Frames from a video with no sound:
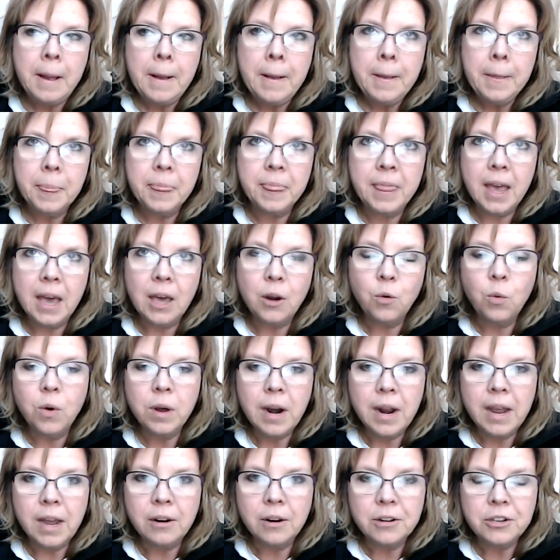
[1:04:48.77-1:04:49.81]
than what
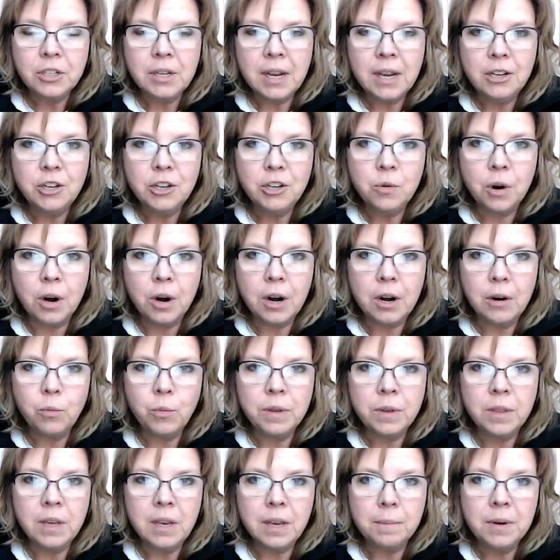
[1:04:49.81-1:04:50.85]
I understand you are with
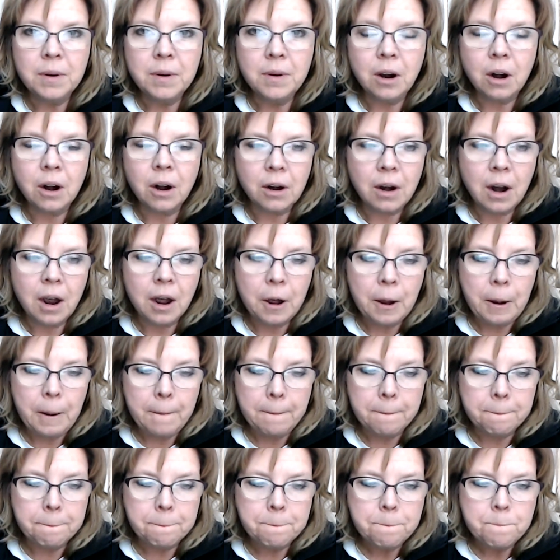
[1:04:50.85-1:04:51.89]
EMDR.
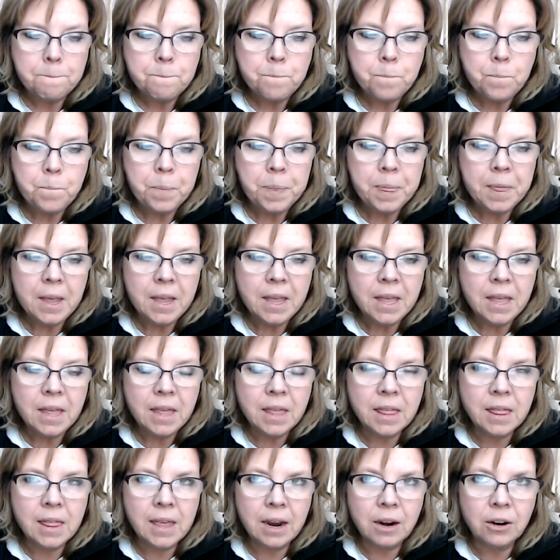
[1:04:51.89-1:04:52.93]

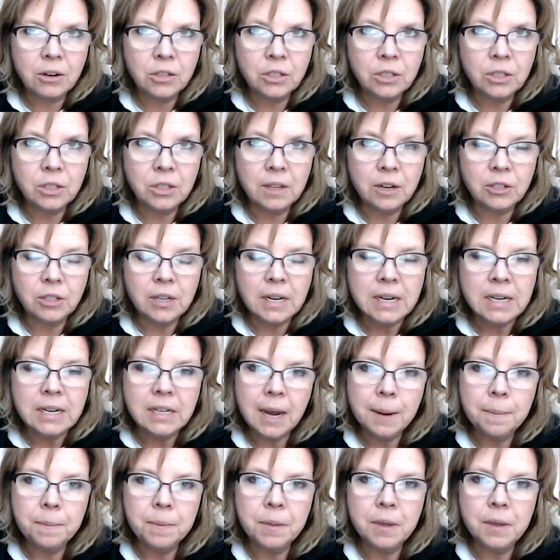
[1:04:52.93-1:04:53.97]
There's a
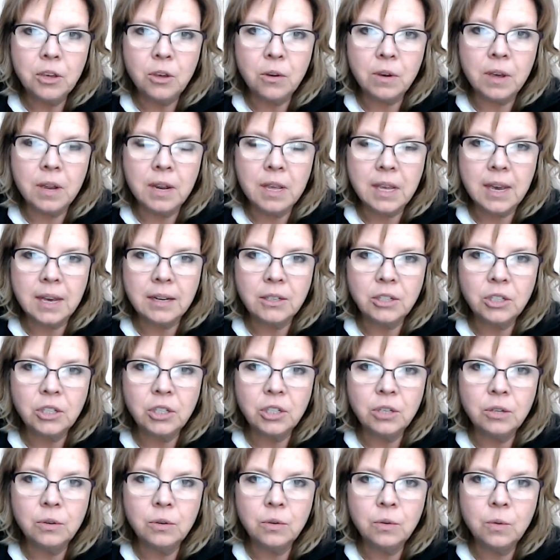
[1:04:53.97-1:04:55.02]
depth that you can get
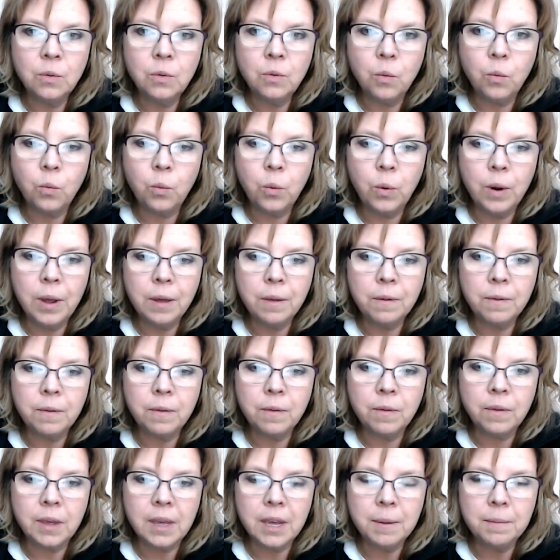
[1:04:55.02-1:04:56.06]
to with
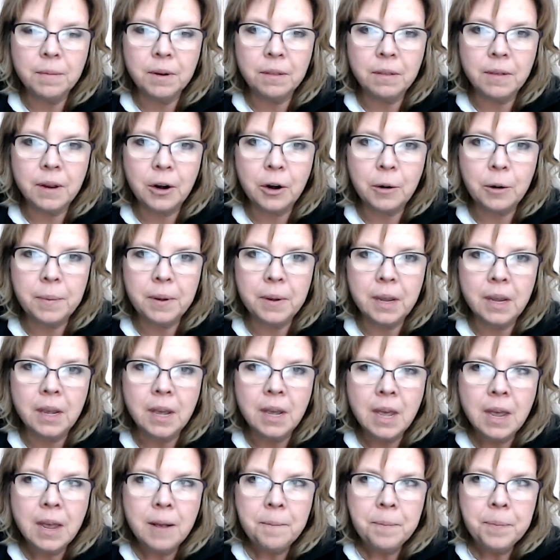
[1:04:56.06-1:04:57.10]
the hypnotherapy
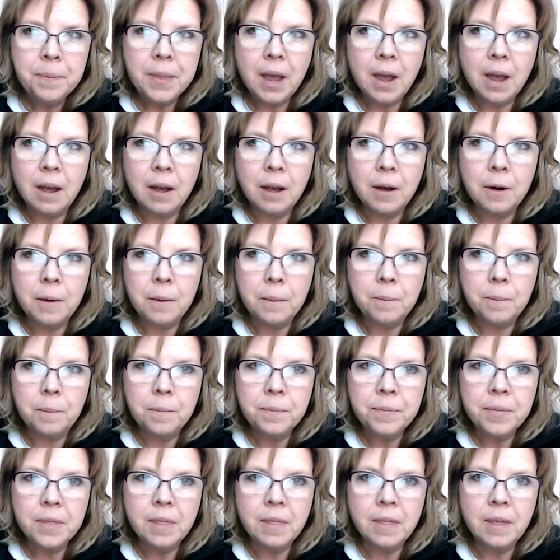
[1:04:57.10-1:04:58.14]

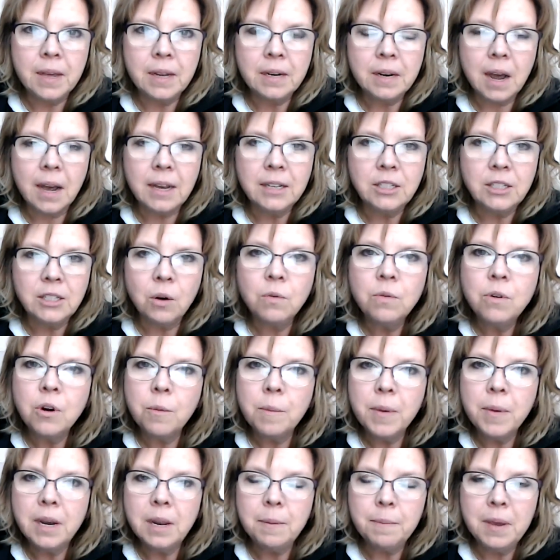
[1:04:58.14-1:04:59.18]
that I don't know
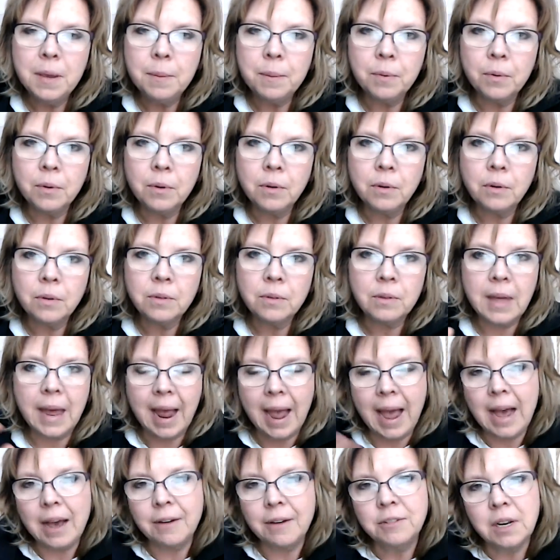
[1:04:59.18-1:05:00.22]
many people that
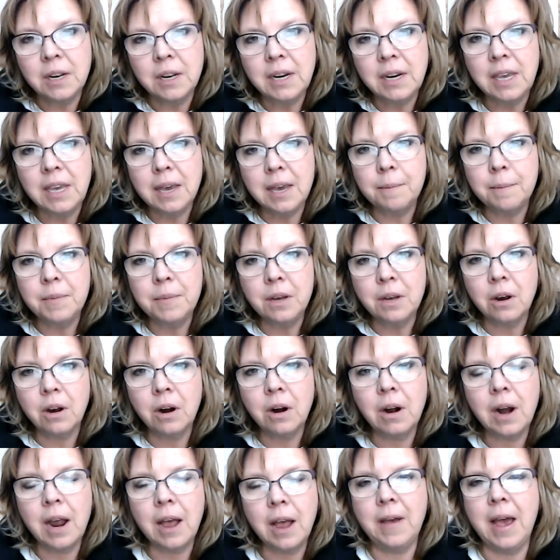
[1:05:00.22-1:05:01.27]
have done EMDR
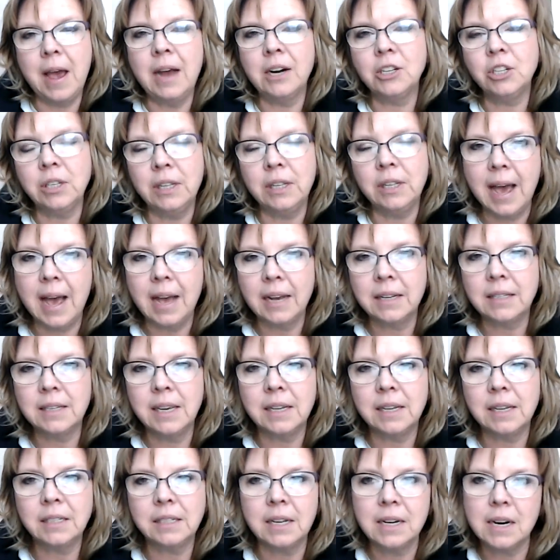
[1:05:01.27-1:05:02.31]
have actually
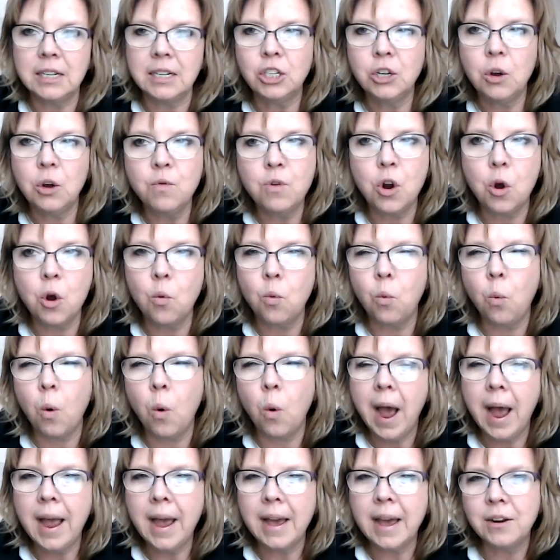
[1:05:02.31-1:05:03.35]
accessed, and I don't know
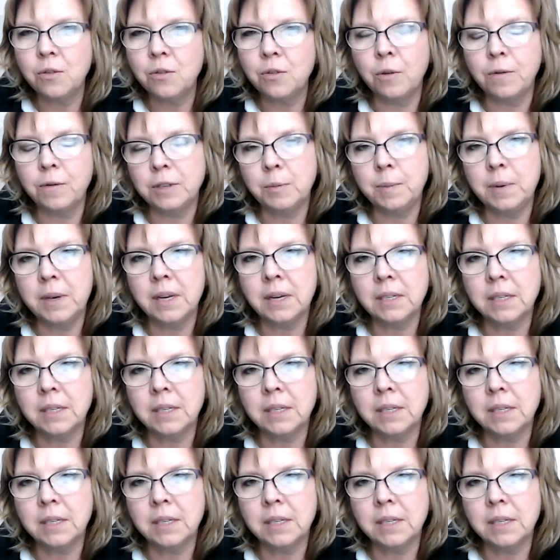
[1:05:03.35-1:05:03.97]
why. I don't know if it's because